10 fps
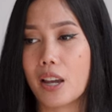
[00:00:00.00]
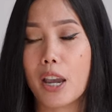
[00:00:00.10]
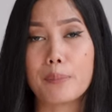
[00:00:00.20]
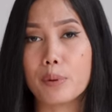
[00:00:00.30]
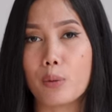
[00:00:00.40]

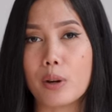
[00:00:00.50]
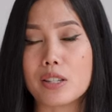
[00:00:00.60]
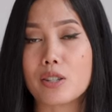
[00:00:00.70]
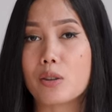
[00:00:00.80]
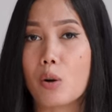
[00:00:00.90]
Hebrew
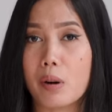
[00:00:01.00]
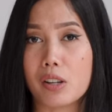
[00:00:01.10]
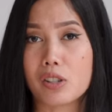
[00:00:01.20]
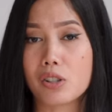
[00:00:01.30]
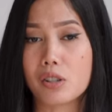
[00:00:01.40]
is so
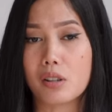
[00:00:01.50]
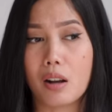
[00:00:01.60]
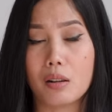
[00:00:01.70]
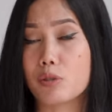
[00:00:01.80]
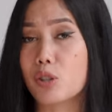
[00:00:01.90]
much
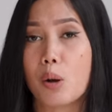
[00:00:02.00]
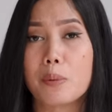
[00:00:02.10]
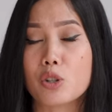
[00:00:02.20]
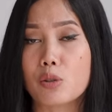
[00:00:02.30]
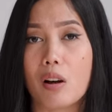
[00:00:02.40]
um, so
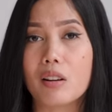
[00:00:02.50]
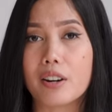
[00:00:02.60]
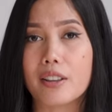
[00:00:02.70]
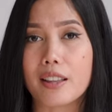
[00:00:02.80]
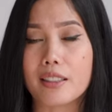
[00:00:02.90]
much
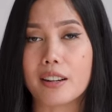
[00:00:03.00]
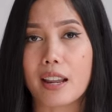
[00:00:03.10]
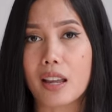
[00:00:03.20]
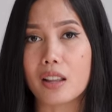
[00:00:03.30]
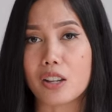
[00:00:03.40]
stronger than their
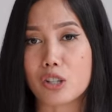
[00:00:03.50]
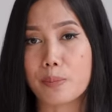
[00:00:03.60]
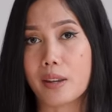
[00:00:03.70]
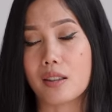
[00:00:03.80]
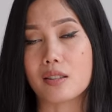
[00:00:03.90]
English
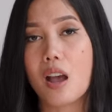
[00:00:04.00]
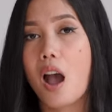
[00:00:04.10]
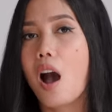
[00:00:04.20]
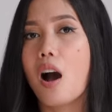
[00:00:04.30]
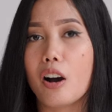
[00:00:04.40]
because
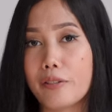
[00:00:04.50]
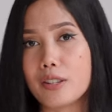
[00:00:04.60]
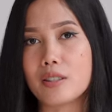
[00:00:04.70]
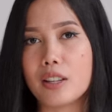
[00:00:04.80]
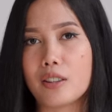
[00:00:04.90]

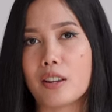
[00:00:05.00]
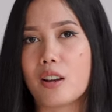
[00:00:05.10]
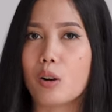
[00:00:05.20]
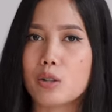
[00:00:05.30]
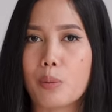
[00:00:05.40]
obviously they
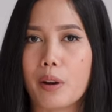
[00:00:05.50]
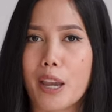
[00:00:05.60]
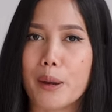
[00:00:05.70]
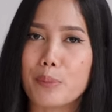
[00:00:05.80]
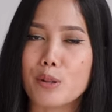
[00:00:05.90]
go to a
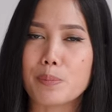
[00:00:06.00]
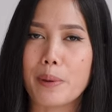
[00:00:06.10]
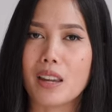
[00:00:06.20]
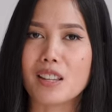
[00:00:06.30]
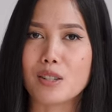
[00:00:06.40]
Hebrew
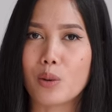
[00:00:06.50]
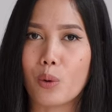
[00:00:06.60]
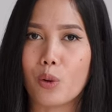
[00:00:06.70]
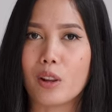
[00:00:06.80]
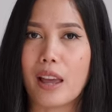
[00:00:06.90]
speaking
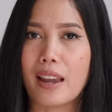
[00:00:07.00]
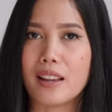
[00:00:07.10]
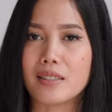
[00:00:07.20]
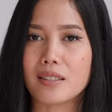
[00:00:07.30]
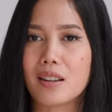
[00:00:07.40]
school
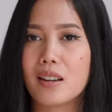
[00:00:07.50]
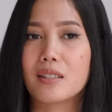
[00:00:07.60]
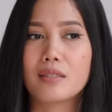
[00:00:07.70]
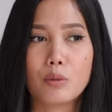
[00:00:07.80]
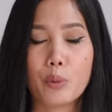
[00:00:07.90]
and
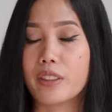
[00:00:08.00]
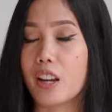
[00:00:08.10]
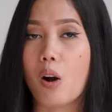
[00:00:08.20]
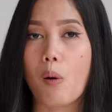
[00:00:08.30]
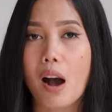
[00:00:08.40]
when
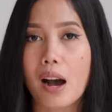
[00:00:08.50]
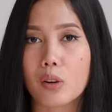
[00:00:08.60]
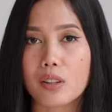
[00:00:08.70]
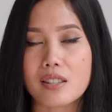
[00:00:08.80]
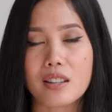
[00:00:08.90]
they go
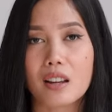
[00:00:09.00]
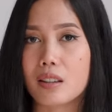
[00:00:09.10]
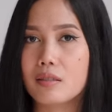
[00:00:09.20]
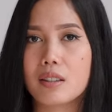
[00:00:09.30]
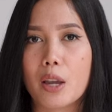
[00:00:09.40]
out it's a
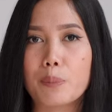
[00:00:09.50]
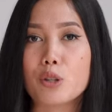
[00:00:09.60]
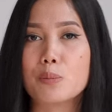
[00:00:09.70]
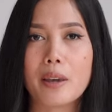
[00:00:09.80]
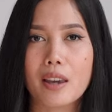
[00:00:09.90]

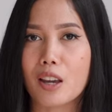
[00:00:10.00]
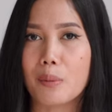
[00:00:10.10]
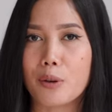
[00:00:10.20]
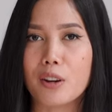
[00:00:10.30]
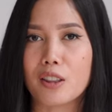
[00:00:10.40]
Hebrew speaking
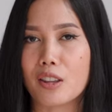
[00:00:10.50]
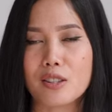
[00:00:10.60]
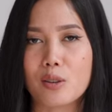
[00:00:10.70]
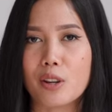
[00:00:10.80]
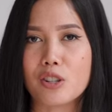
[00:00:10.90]
community
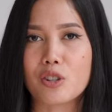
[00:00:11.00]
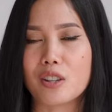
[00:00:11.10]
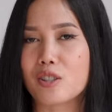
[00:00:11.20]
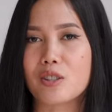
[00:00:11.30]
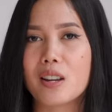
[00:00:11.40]
so it's
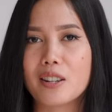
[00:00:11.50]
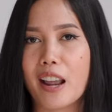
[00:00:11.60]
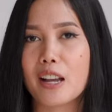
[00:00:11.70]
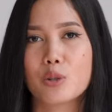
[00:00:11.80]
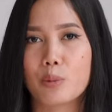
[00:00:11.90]
just
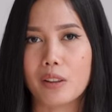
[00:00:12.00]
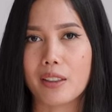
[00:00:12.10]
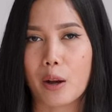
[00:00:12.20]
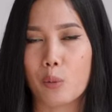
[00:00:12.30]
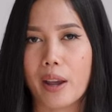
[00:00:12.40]
natural
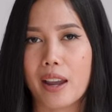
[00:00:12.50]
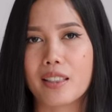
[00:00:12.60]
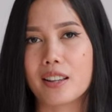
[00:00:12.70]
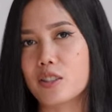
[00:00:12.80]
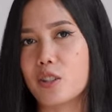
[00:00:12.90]
that way
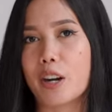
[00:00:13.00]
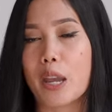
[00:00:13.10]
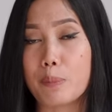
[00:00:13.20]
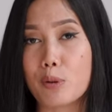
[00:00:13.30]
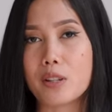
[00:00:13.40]
that their
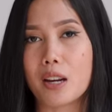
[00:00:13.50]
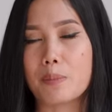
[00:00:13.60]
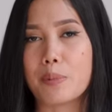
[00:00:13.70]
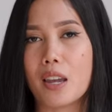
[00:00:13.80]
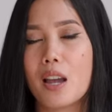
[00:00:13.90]
Hebrew is gonna
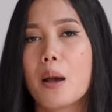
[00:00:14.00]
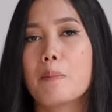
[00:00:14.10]
be